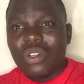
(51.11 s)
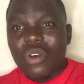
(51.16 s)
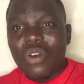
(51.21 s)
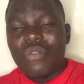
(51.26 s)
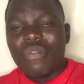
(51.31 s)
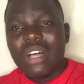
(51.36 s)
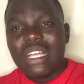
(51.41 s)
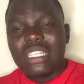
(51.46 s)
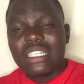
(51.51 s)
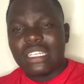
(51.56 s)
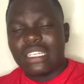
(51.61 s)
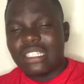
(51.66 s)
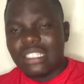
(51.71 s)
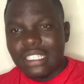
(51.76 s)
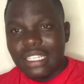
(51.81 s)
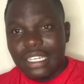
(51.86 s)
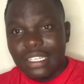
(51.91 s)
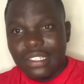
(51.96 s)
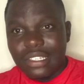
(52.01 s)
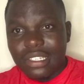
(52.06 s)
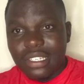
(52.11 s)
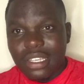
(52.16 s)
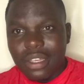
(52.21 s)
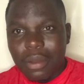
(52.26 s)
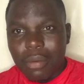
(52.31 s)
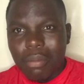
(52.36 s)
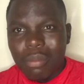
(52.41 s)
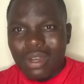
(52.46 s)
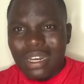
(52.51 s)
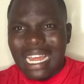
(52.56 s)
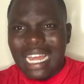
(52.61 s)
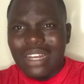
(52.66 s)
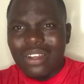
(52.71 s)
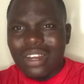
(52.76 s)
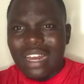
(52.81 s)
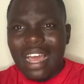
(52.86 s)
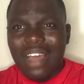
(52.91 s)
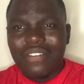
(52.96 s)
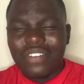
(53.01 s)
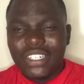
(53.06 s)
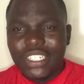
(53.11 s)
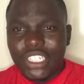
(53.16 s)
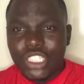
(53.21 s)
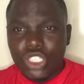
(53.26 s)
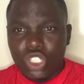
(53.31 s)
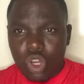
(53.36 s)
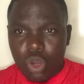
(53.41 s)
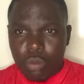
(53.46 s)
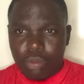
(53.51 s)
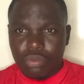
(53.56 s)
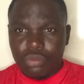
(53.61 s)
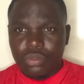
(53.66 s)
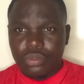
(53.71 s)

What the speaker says: over 6 years, but I don't have any job.